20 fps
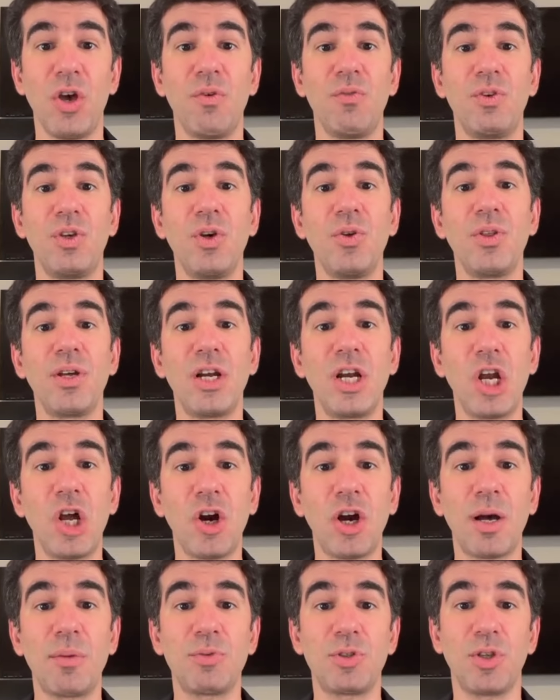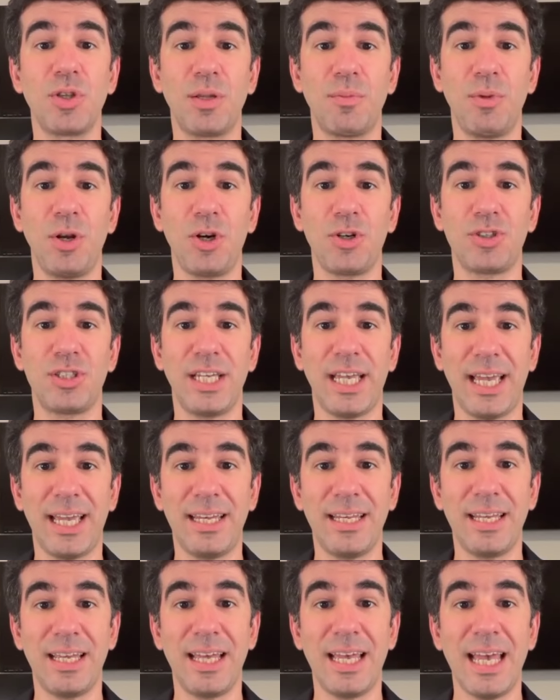view their lockups on the
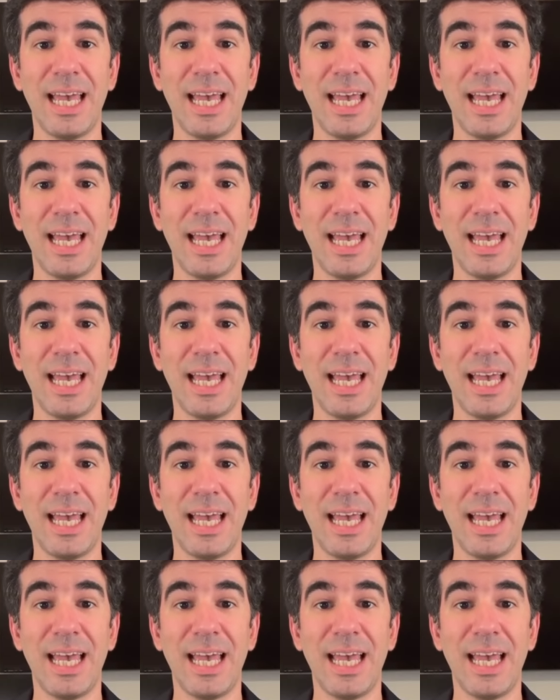blockchain,